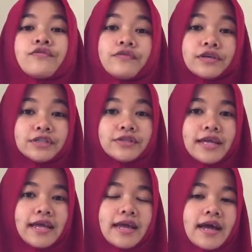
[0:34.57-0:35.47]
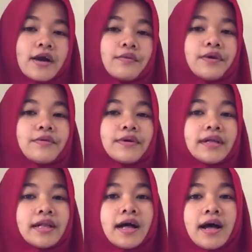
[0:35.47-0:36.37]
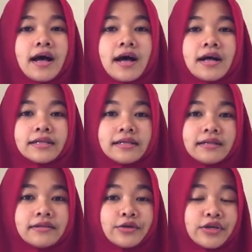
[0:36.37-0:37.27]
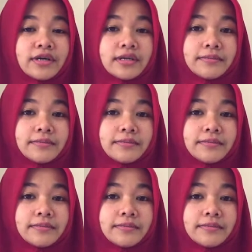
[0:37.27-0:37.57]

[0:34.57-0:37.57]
For today, we will learn